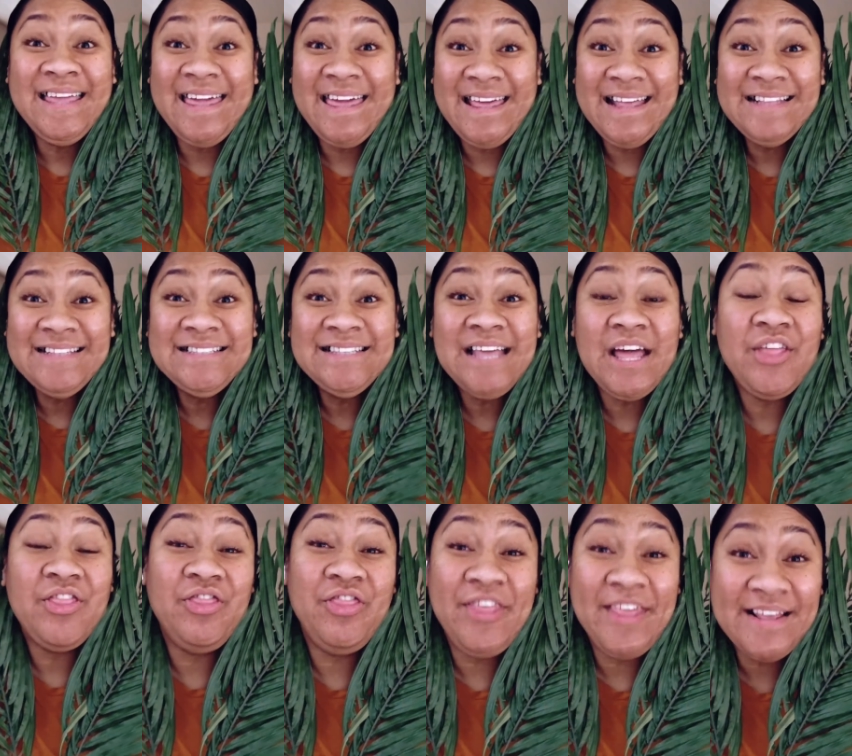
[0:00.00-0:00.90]
Kids,
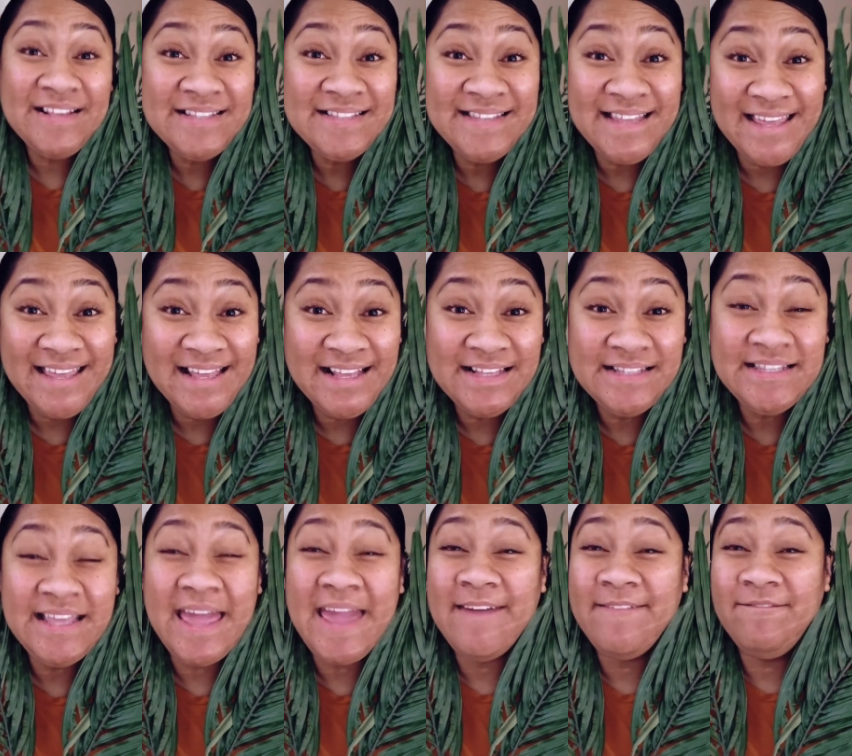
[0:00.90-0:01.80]
this
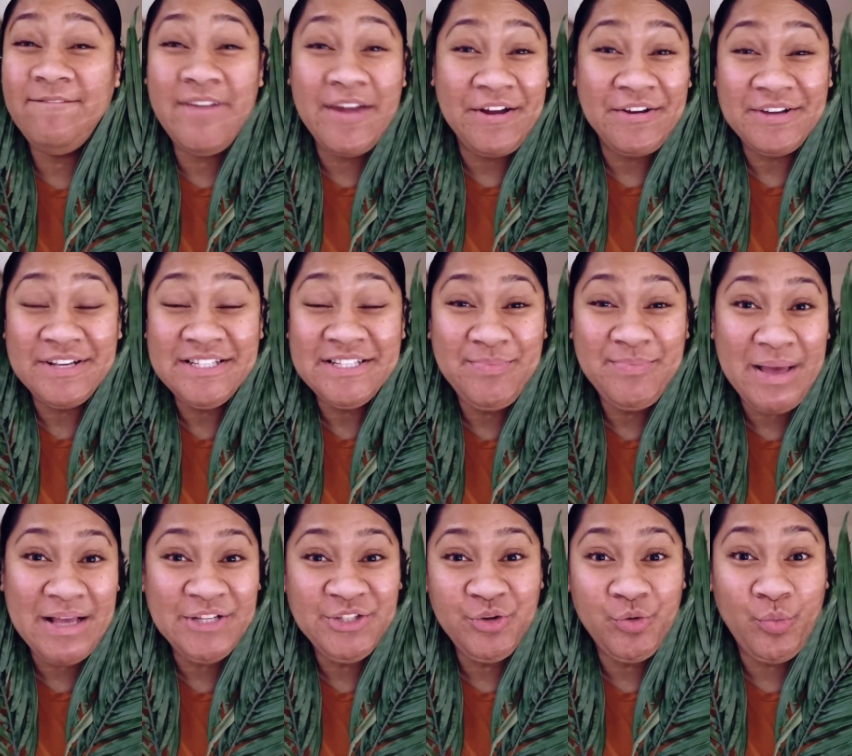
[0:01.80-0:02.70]
is a very
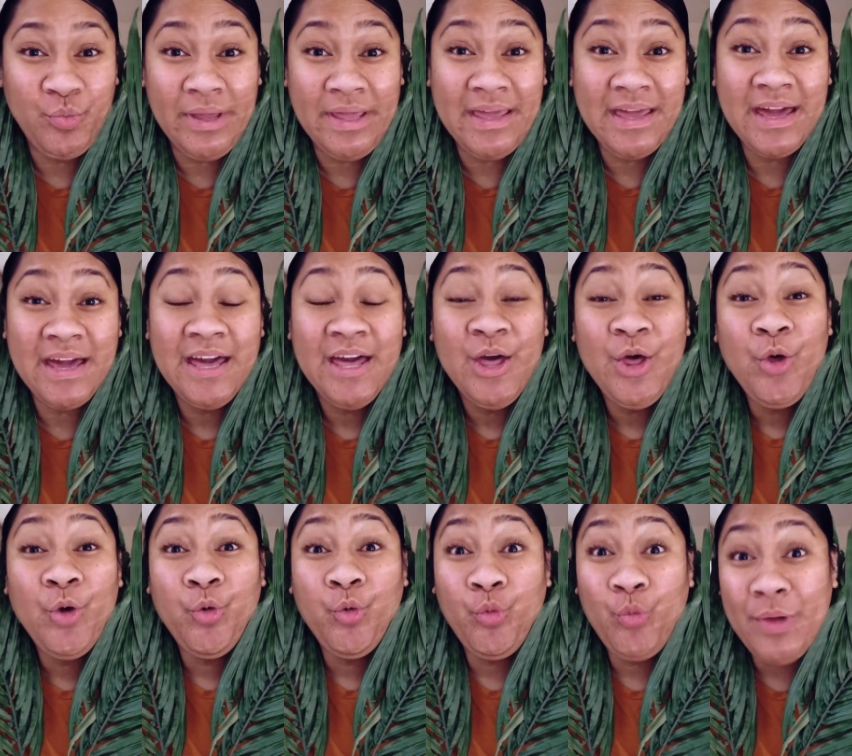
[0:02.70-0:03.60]
special week
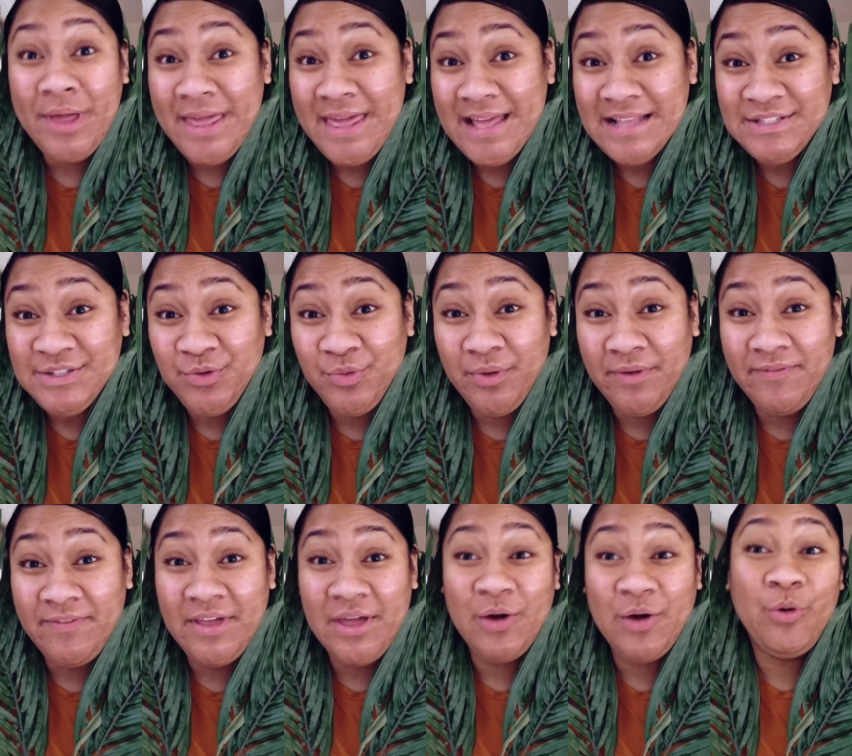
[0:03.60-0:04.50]
we get to
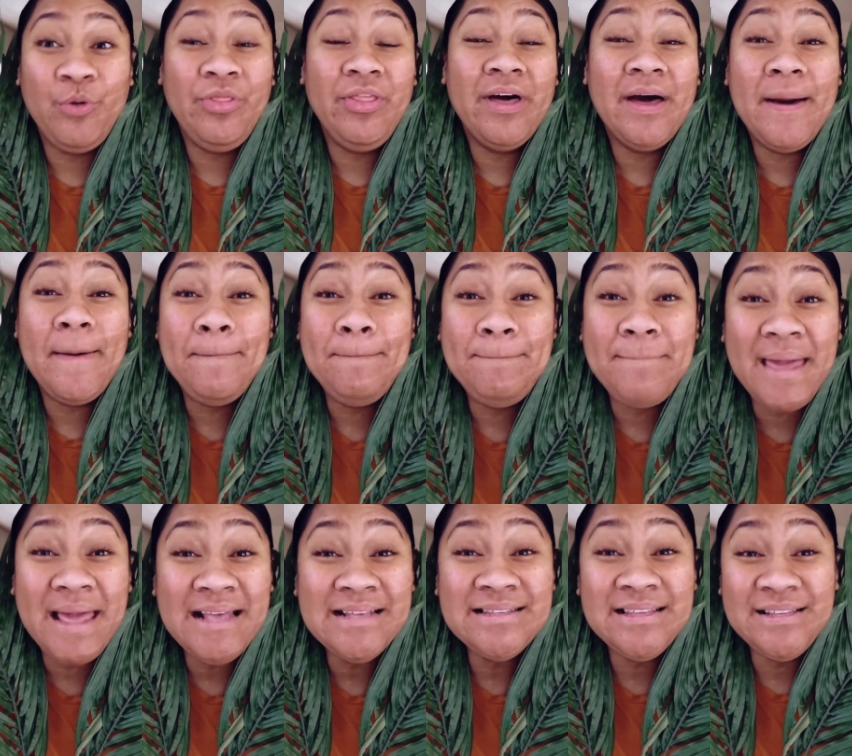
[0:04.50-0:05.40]
reveal the
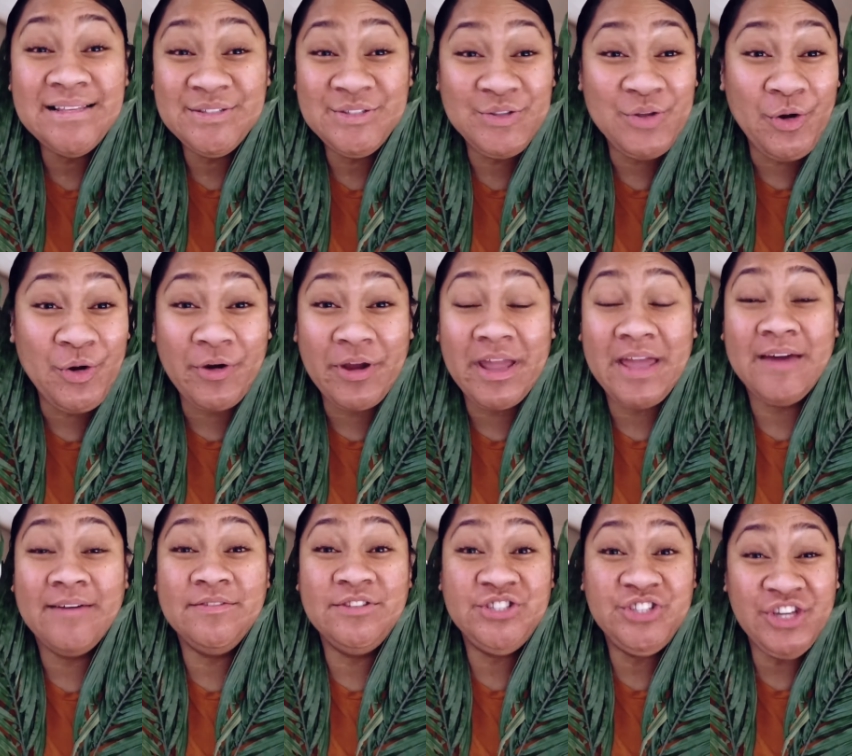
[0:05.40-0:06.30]
amazing story
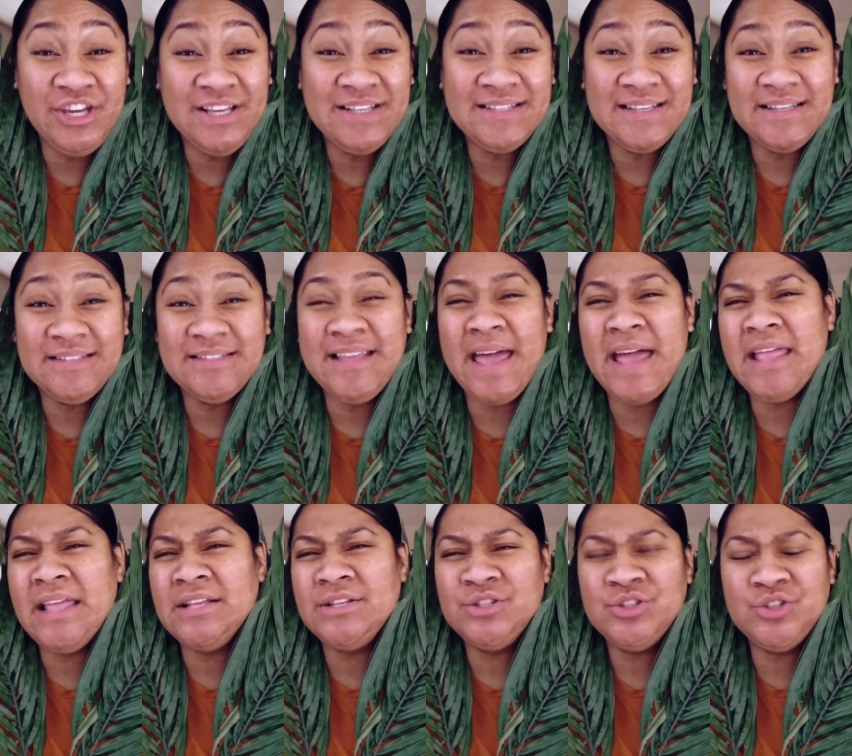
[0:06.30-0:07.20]
of Jesus and
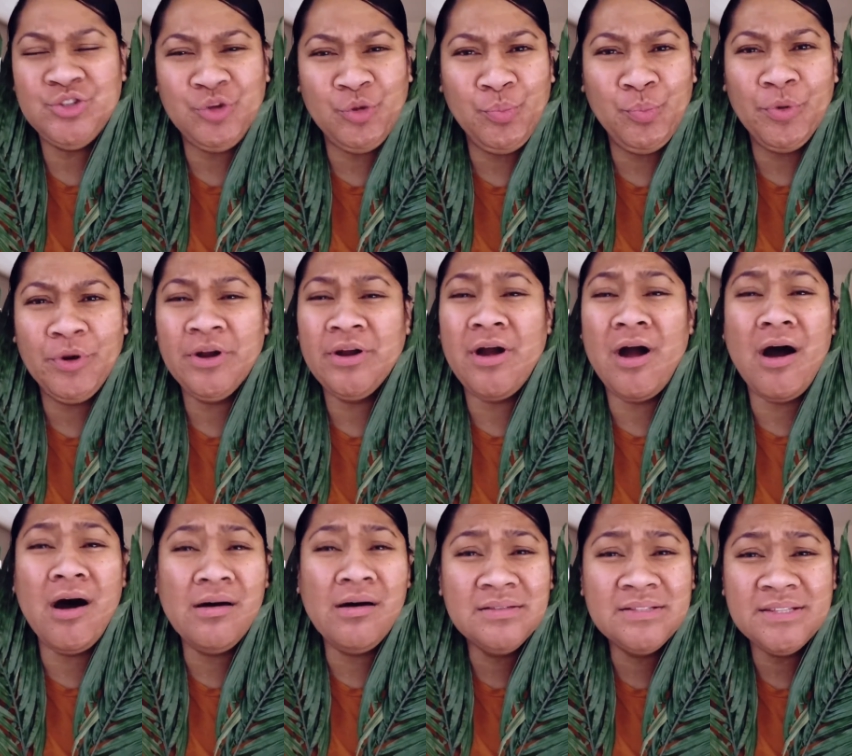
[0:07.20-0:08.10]
his super
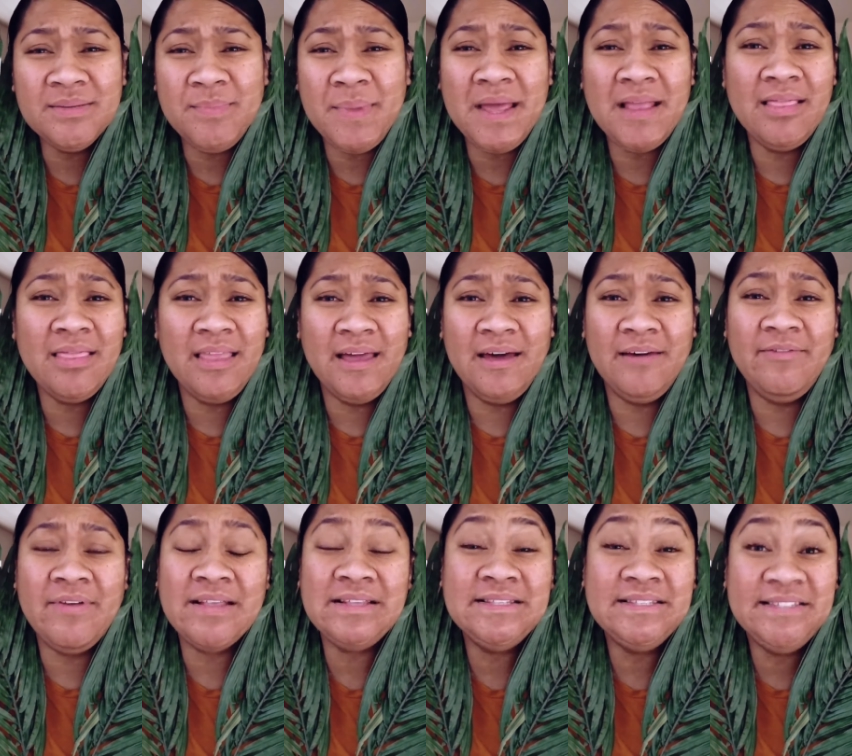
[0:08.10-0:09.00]
ultimate love
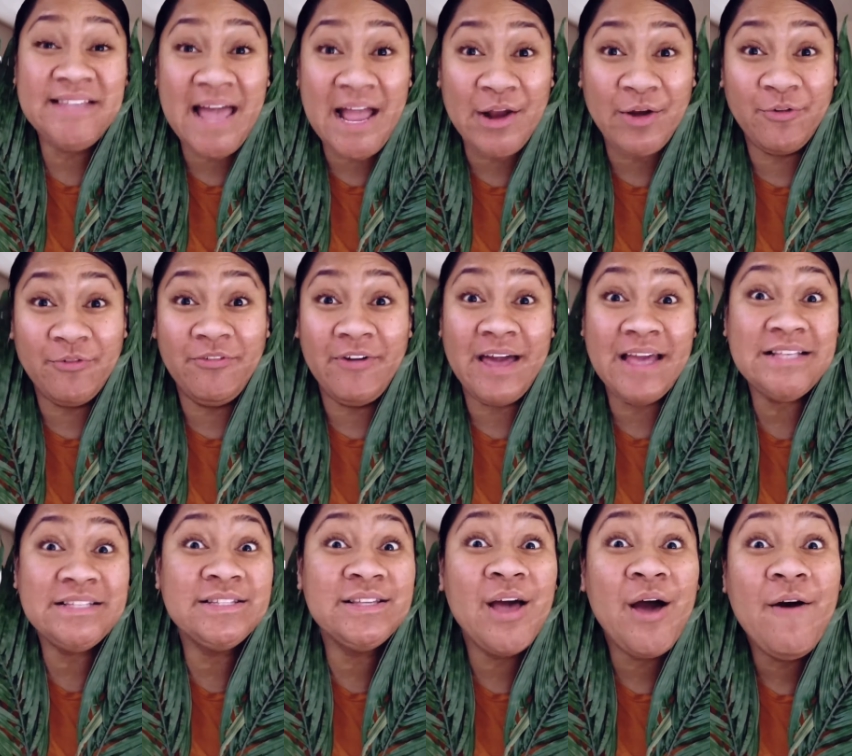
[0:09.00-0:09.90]
and
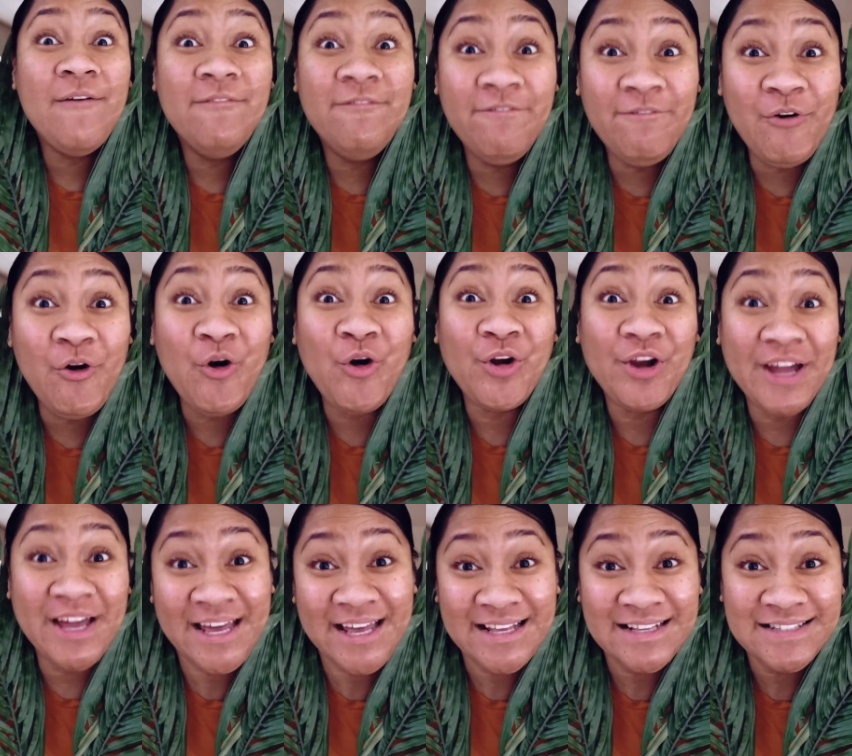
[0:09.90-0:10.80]
sacrifice for
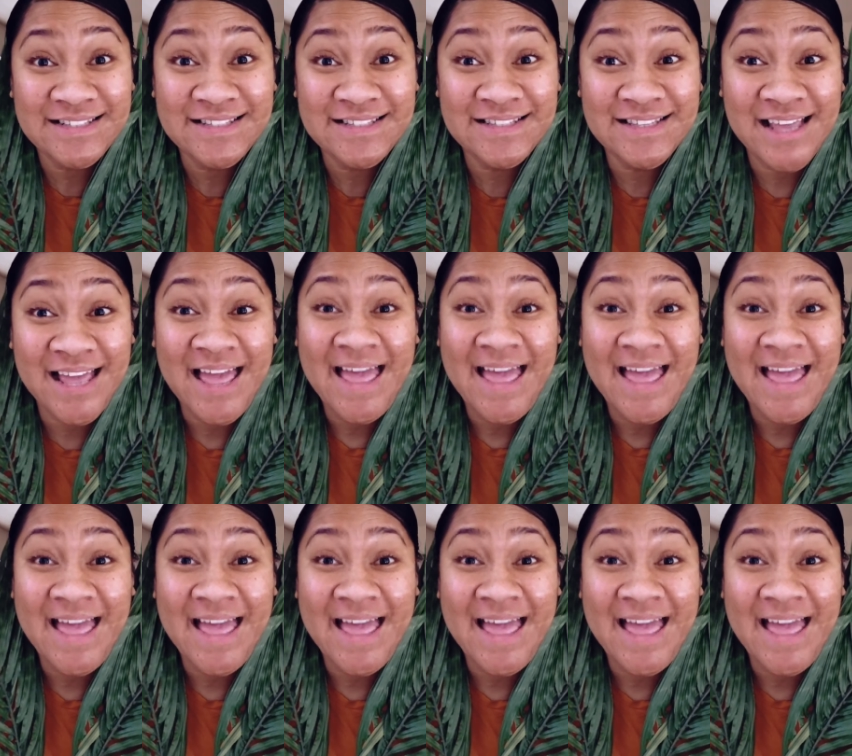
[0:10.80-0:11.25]
us.